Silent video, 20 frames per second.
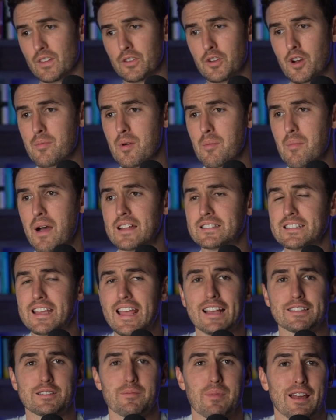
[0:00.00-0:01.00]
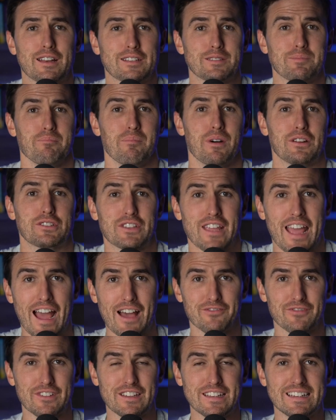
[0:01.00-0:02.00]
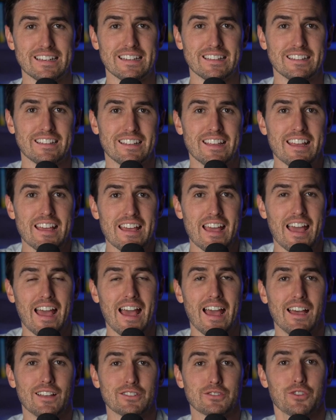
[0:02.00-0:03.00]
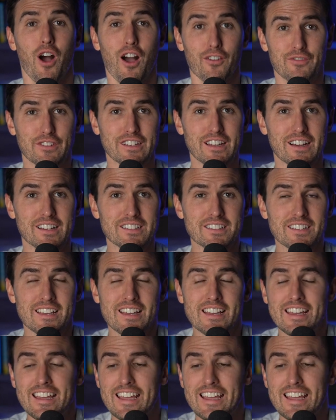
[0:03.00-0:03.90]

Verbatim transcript: Yerba mate has about as much caffeine in it as coffee does.